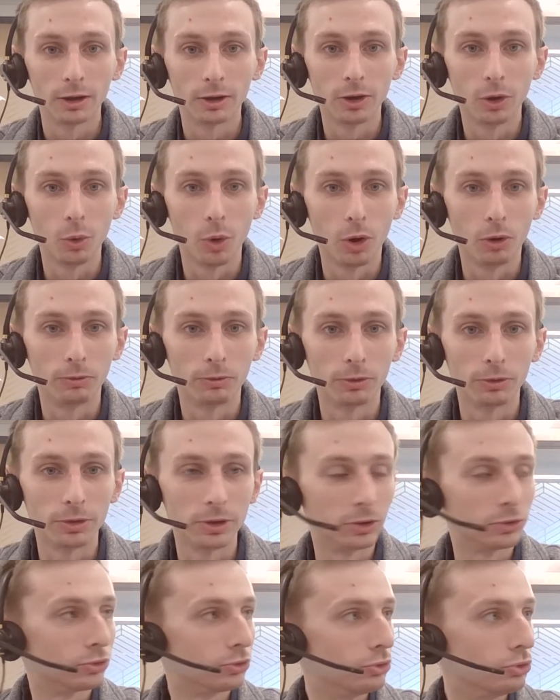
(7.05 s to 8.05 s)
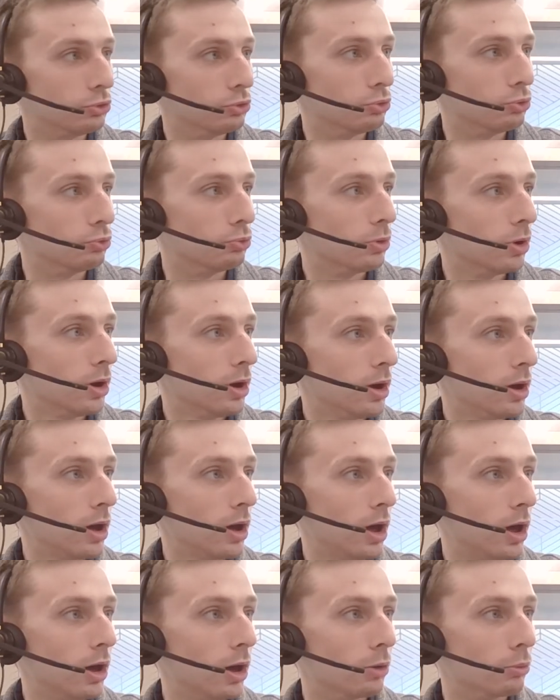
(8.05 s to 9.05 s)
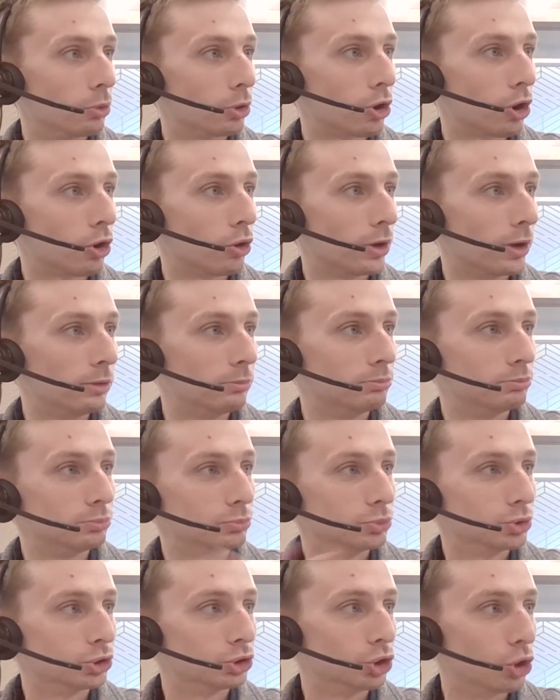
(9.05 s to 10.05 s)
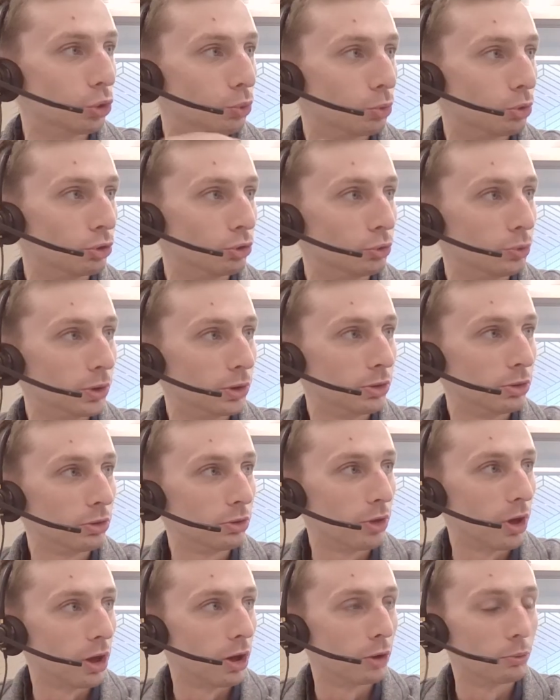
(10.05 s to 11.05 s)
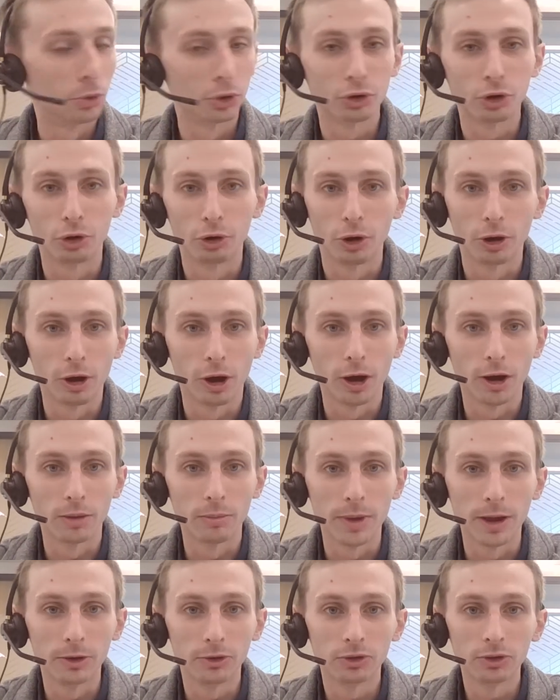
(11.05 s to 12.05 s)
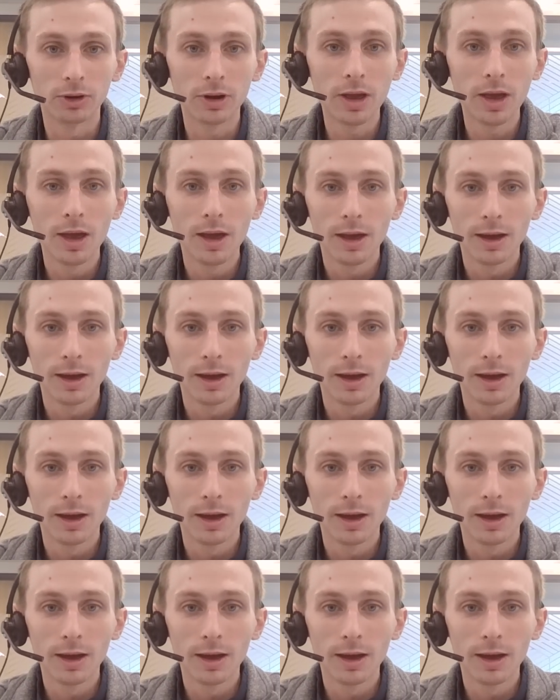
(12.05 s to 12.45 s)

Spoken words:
go over this new recurring show we're doing, Return on Automation.